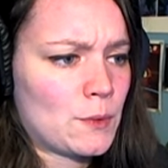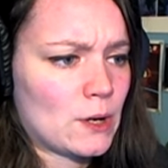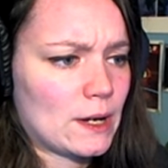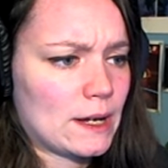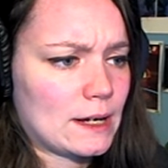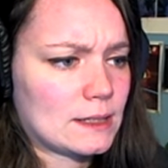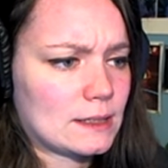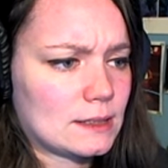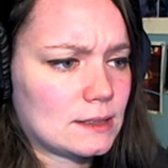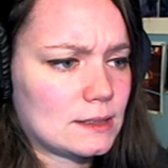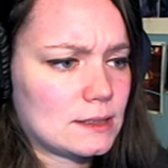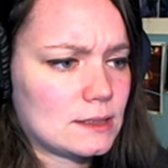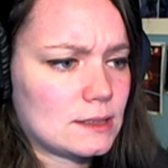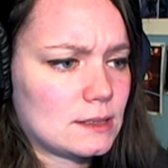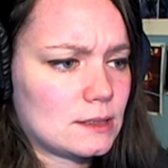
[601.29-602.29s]
boy.
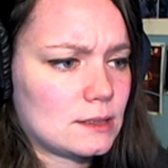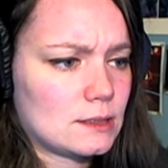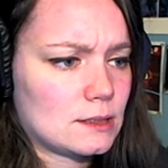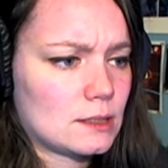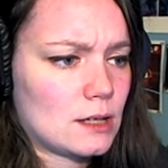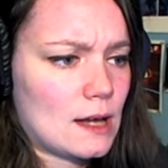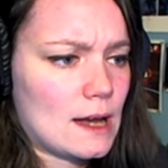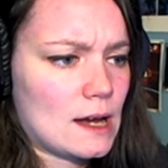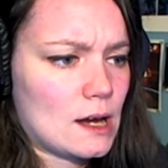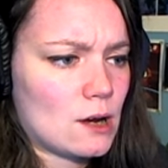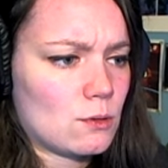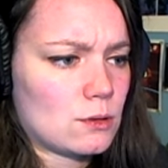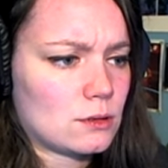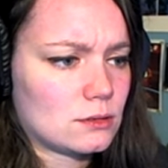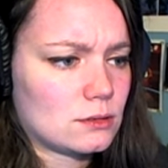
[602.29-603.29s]

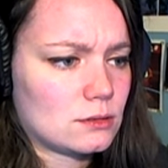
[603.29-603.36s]
Ow.